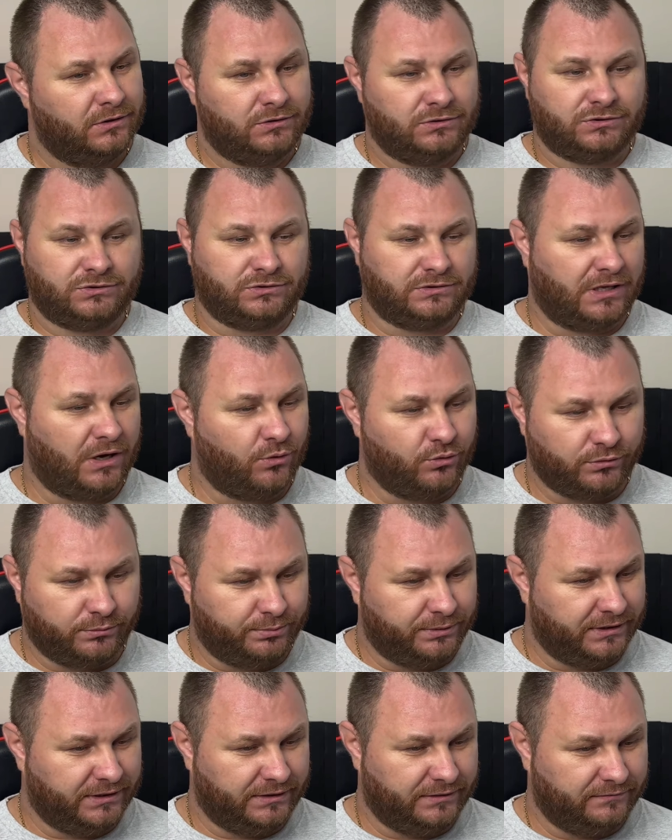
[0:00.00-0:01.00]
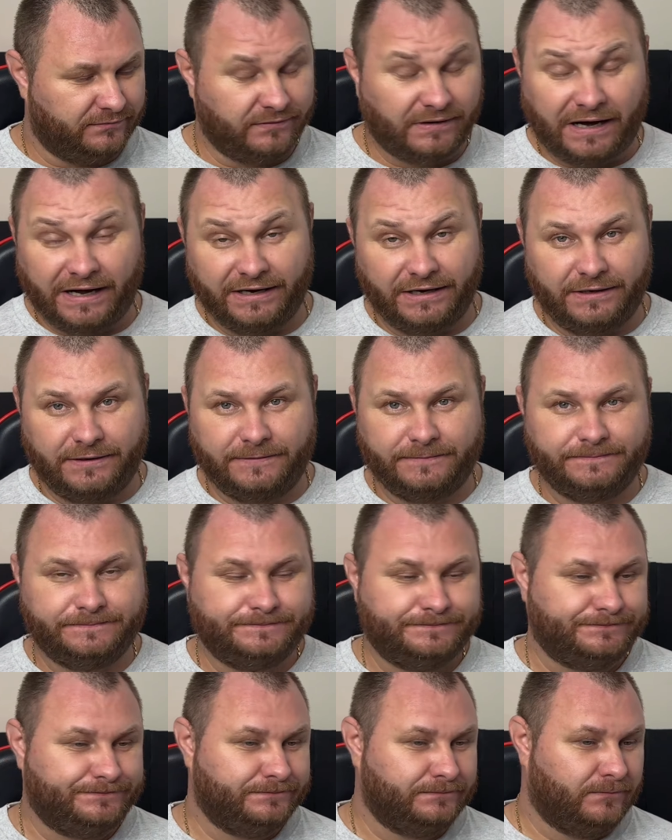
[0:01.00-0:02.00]
So that would be fire.
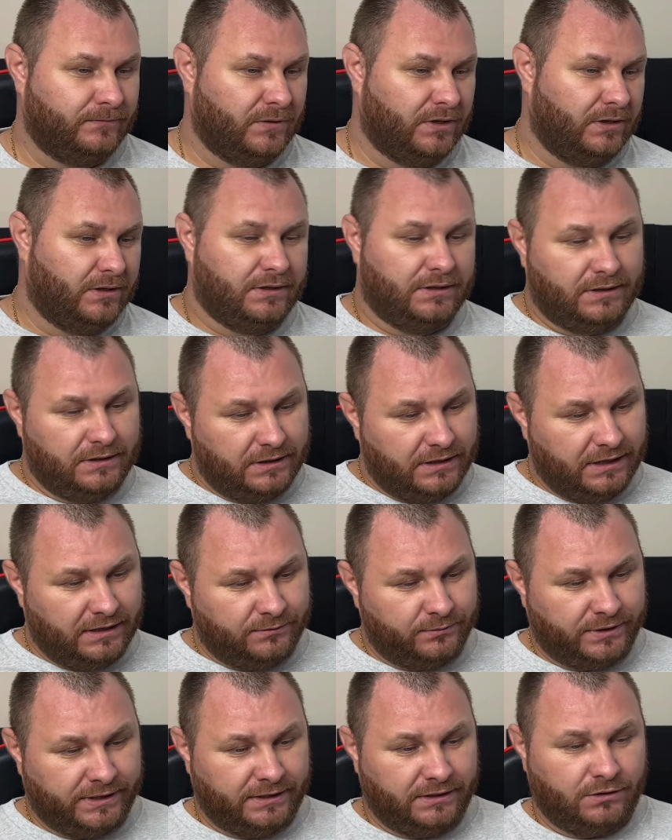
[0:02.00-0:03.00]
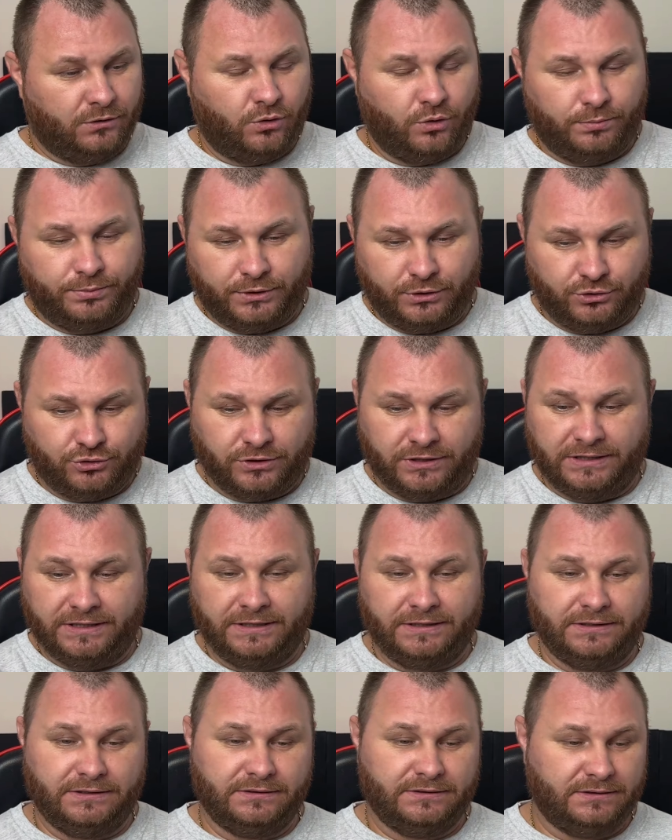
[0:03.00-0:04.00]
Anyway, hope you enjoyed
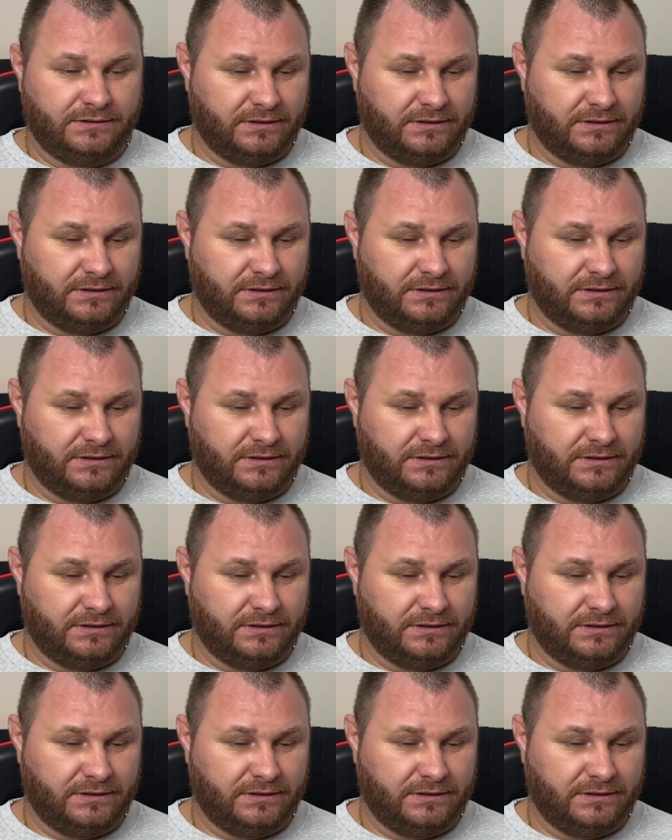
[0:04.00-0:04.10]
it.